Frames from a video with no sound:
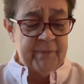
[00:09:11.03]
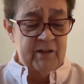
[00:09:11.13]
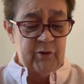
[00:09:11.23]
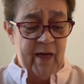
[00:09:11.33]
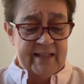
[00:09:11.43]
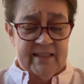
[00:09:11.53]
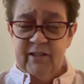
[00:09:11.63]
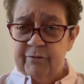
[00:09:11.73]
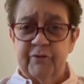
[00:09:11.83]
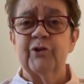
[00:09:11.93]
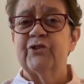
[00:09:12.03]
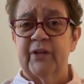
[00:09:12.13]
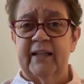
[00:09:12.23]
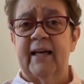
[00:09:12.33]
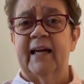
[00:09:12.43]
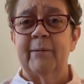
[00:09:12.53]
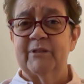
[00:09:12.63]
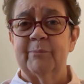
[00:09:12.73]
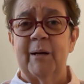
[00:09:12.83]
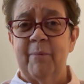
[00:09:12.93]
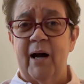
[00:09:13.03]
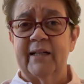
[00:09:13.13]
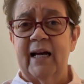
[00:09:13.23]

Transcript: So that's the first thing that came to my mind.